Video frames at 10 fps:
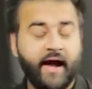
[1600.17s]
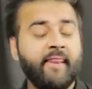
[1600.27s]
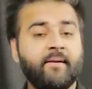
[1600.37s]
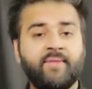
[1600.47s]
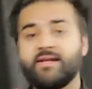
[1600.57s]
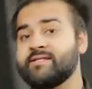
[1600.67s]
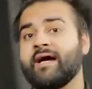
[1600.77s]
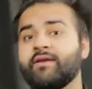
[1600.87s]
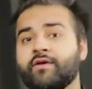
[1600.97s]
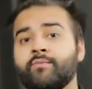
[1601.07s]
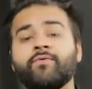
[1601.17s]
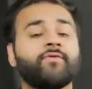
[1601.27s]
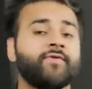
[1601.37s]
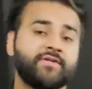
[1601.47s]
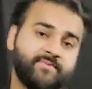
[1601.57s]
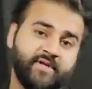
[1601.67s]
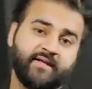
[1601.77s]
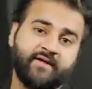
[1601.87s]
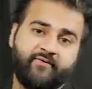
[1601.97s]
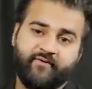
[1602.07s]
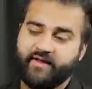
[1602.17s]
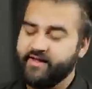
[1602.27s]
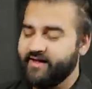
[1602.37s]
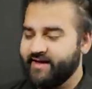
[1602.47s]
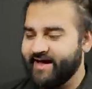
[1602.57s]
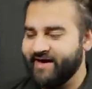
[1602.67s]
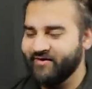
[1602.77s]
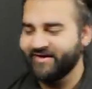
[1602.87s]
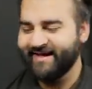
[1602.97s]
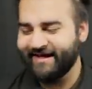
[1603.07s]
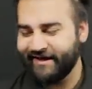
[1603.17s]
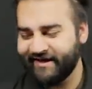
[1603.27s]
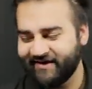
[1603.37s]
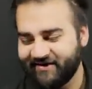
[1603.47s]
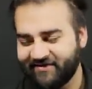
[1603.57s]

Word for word: and that meant Dan could move the first objective. Now, he...